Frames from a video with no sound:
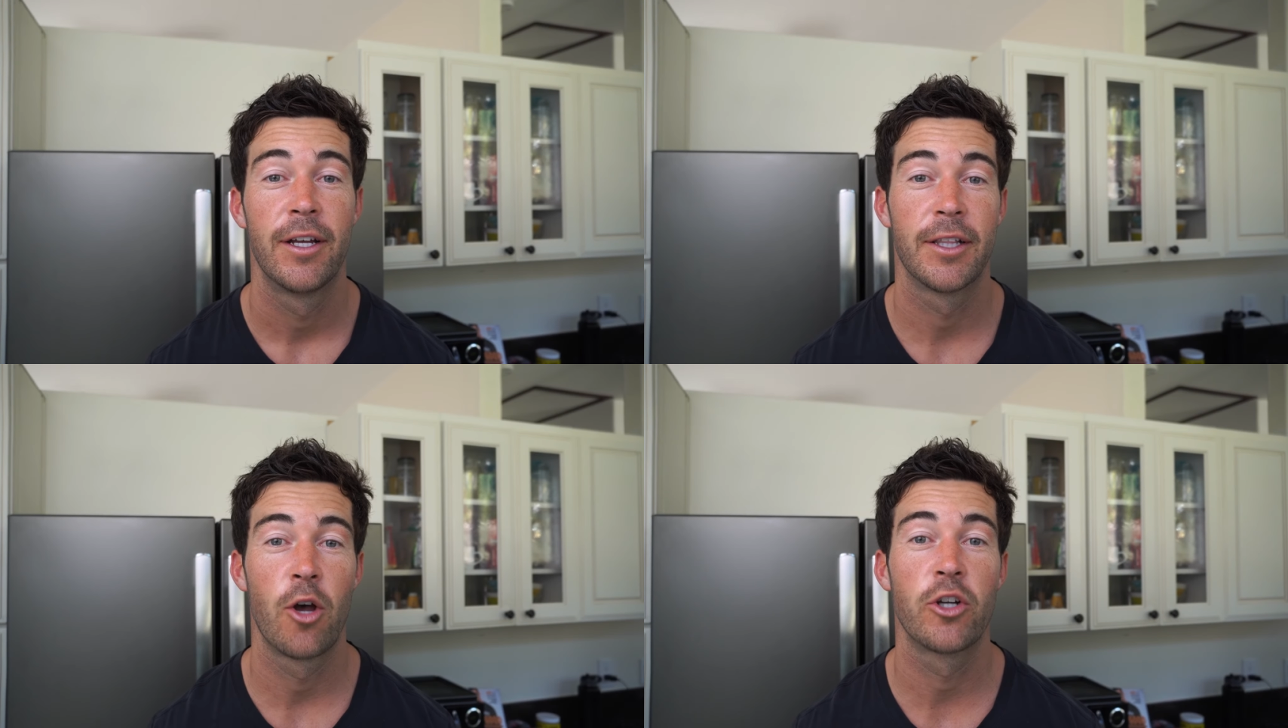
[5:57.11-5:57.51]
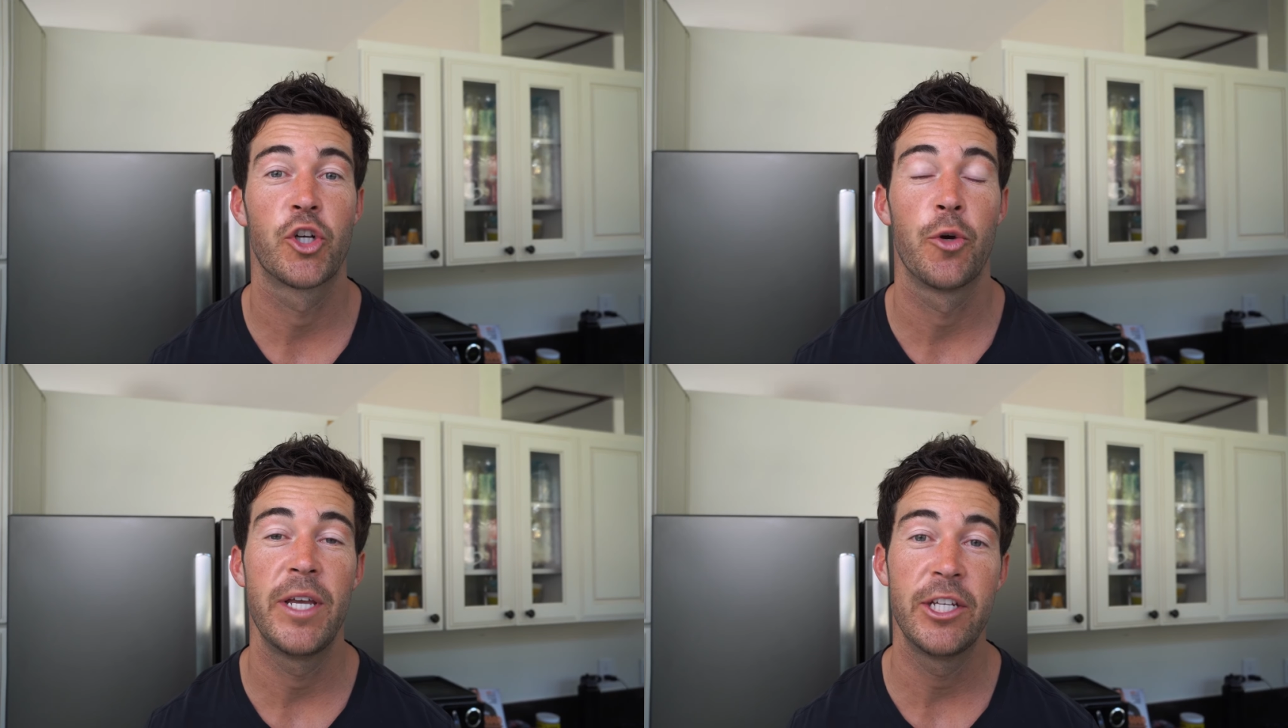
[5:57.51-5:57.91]

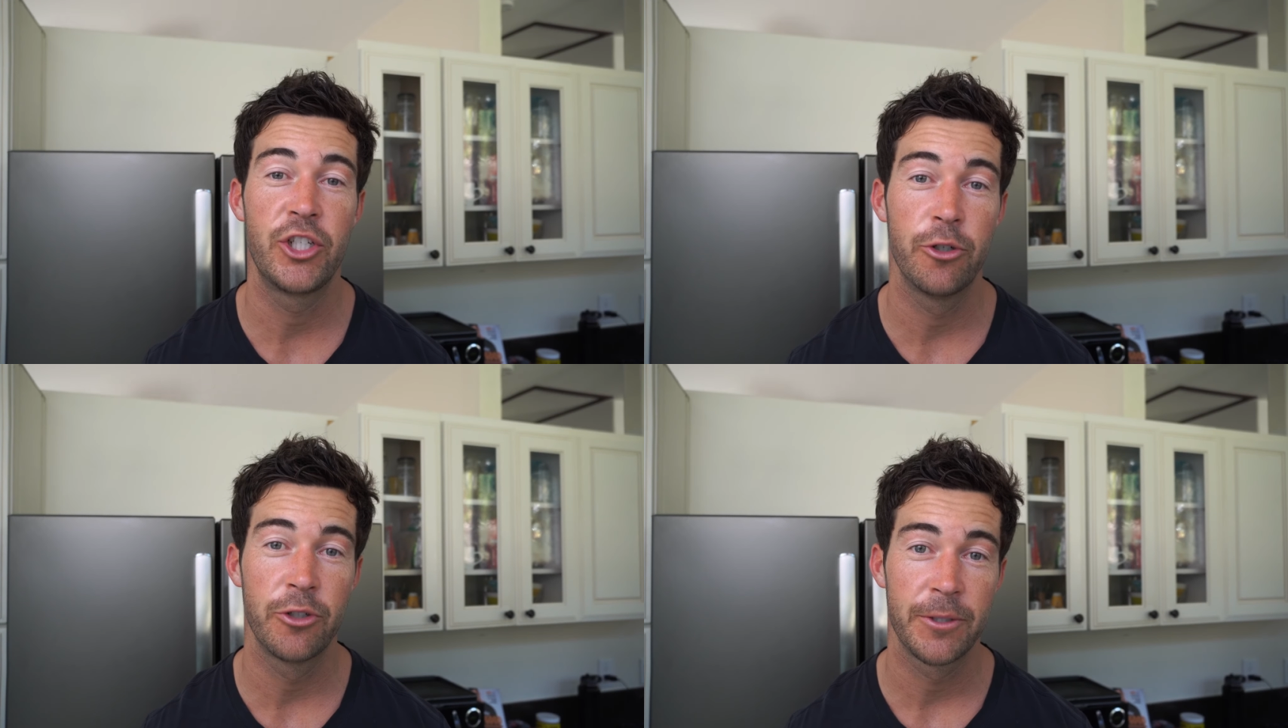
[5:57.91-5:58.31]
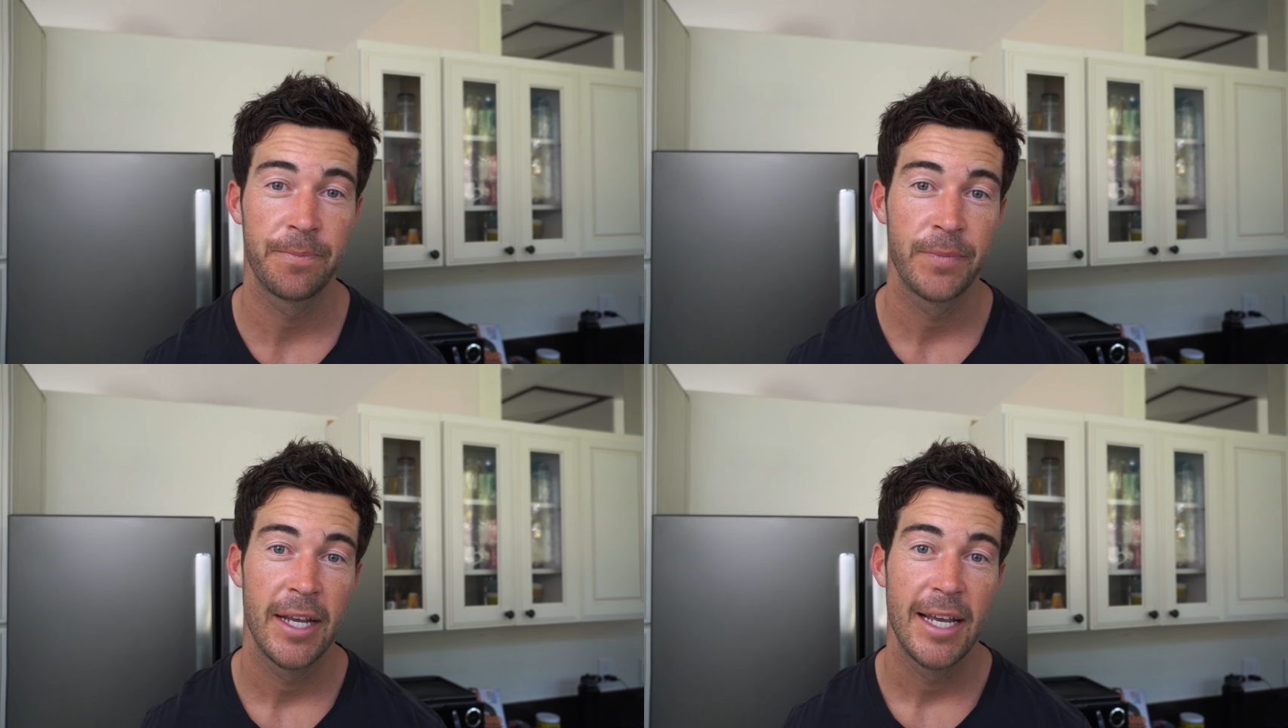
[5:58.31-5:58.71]
long-term issues.
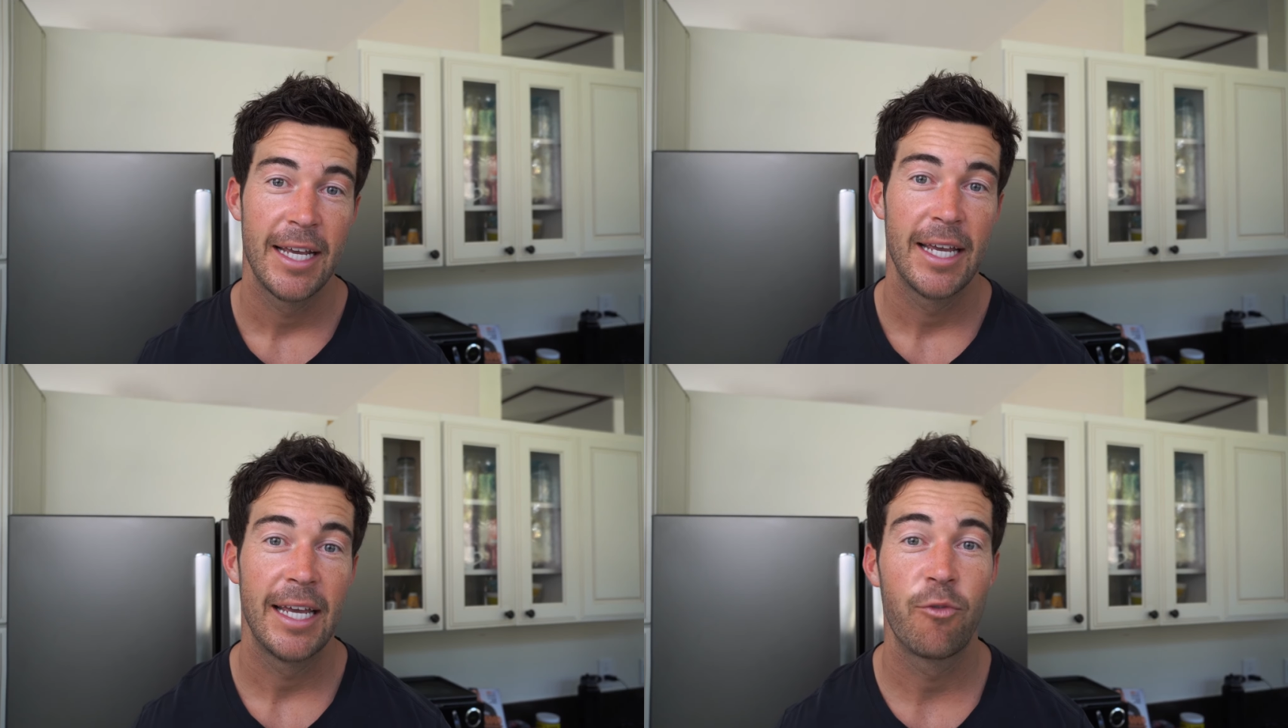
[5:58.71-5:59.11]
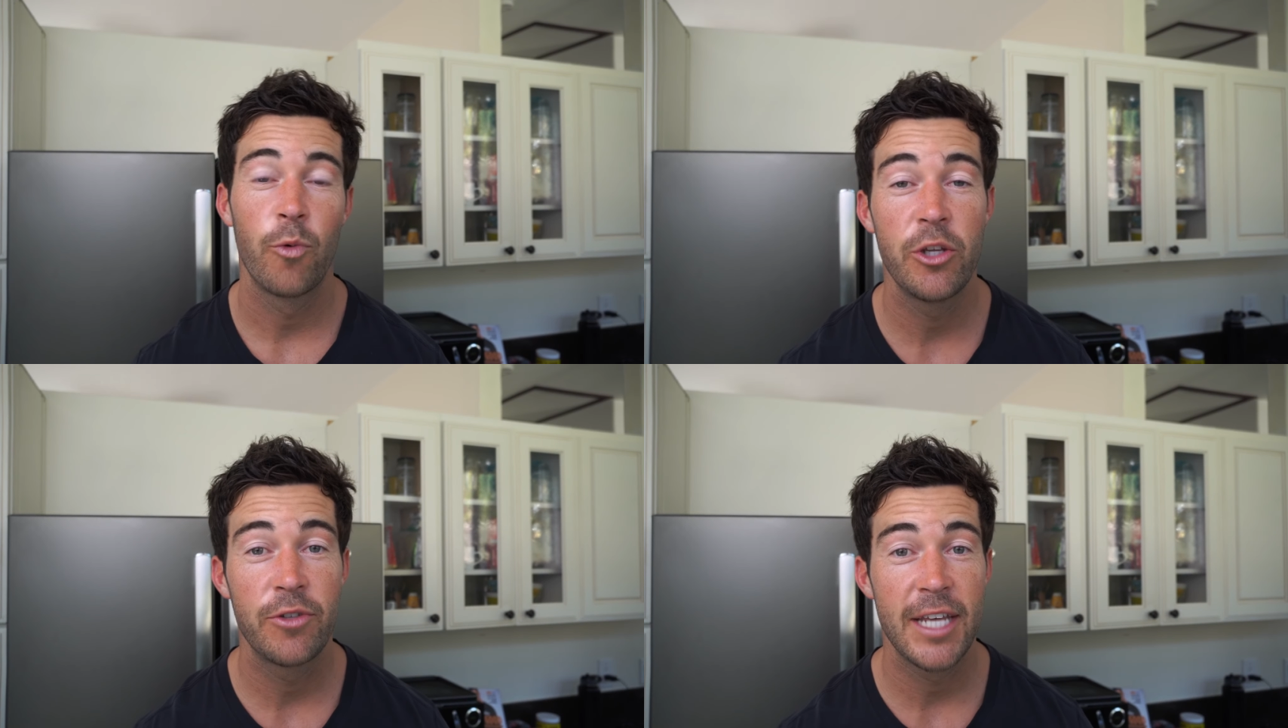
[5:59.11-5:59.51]
If
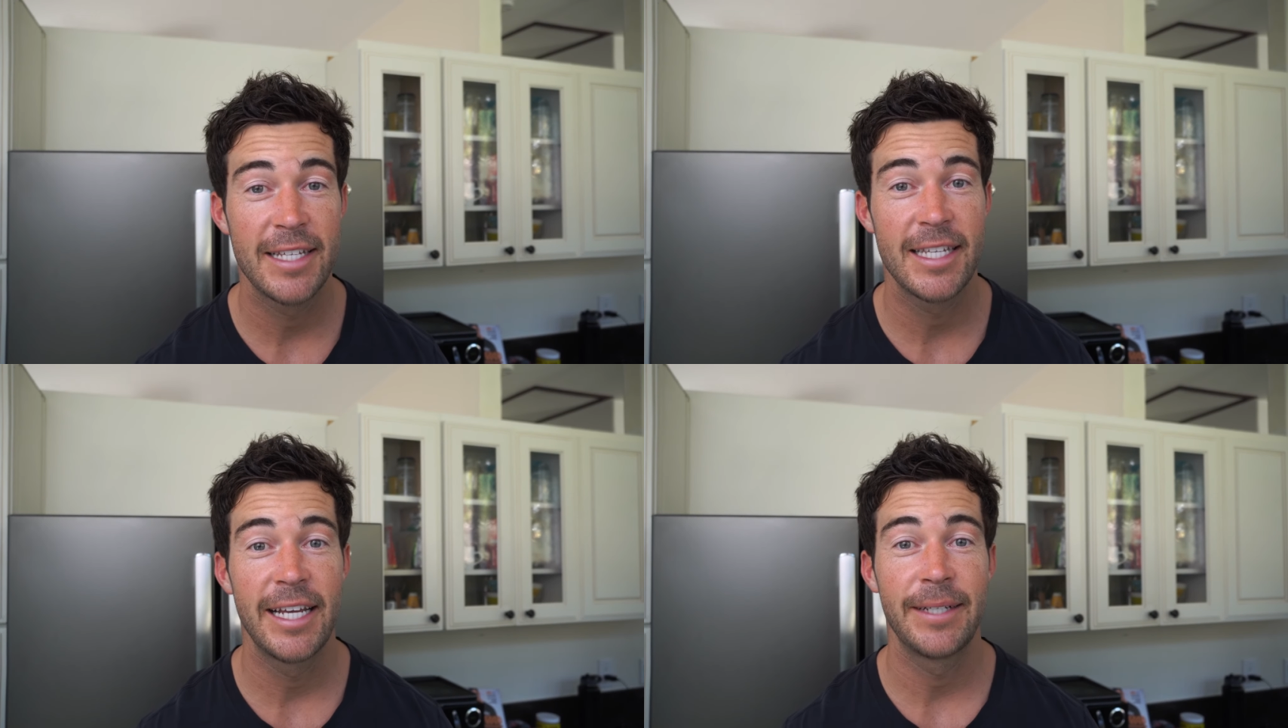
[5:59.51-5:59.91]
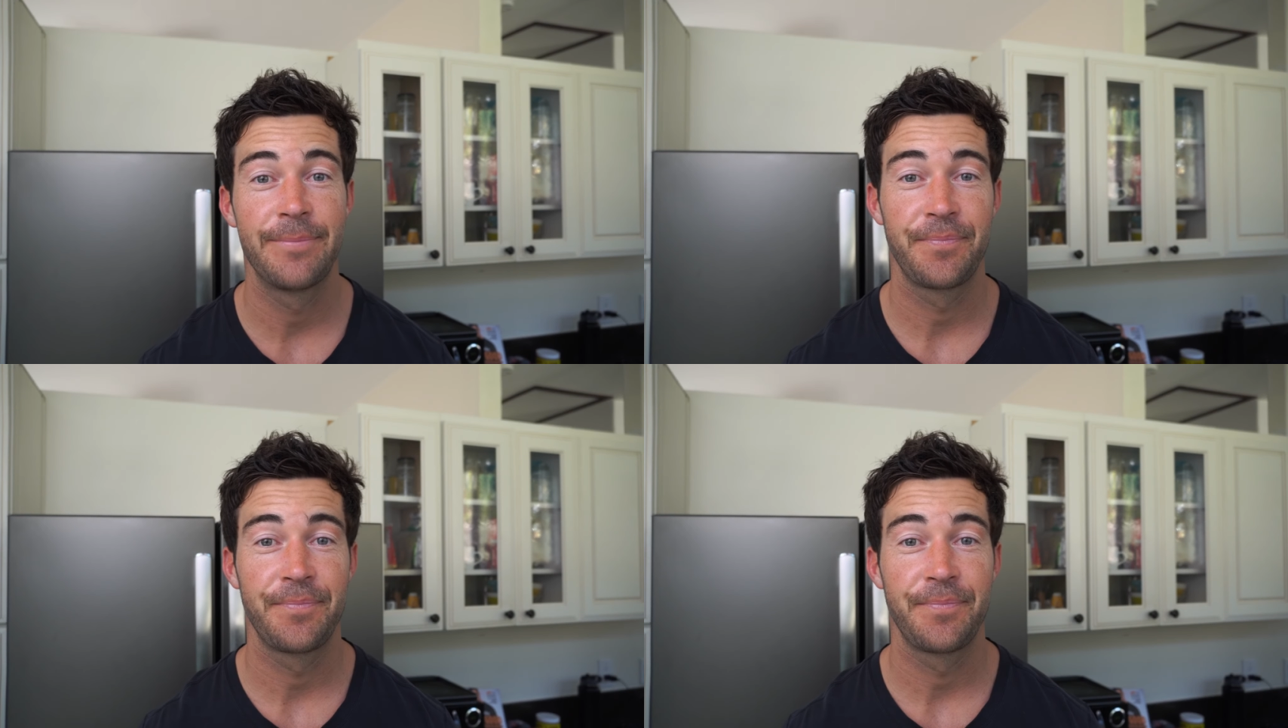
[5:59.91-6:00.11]
when you test it,